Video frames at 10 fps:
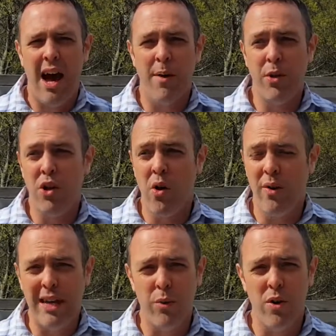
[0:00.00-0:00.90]
You know,
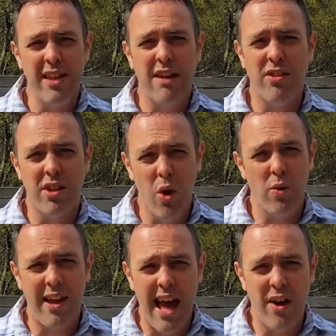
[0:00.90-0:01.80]
it really has
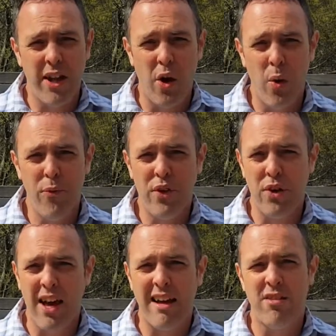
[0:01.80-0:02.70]
slowed down, and hopefully you
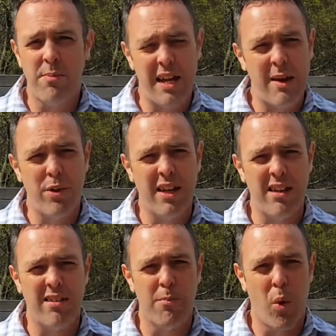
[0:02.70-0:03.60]
guys have been able to get
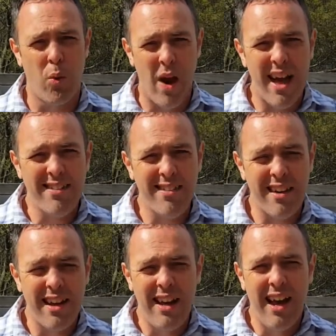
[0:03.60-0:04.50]
some more rest
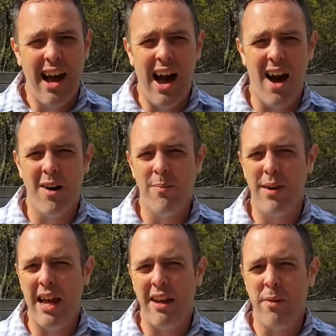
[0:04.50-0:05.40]
and
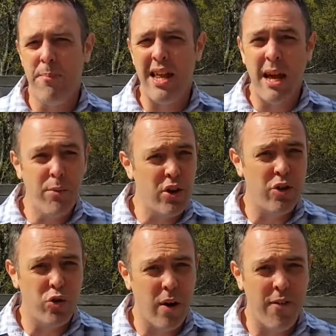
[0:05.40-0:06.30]
have been able to
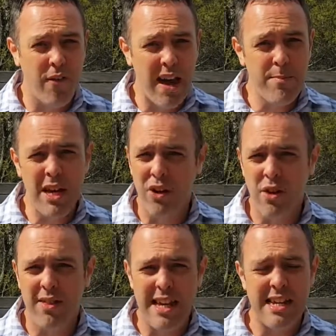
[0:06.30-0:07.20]
enjoy family. A
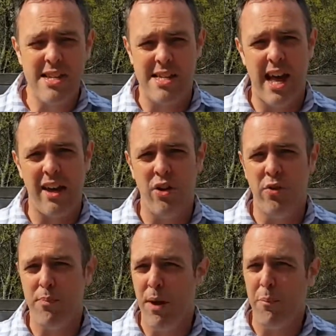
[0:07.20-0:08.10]
good thing is that you've
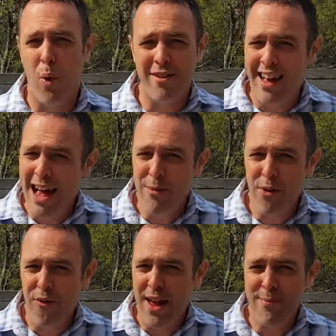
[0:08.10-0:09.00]
spent more time with
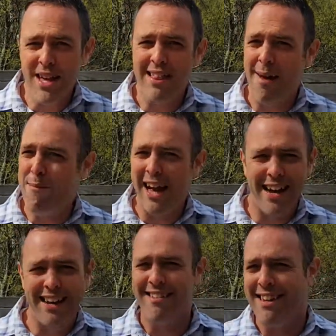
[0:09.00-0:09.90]
family. That might
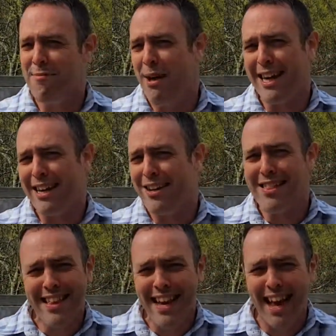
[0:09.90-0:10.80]
not seem like a
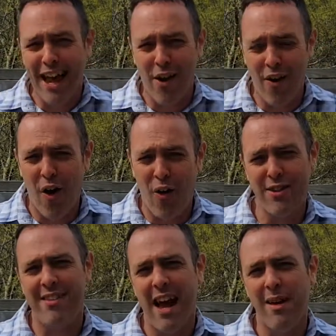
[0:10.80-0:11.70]
good thing at all the
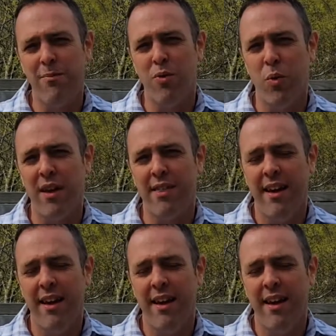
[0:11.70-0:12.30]
times with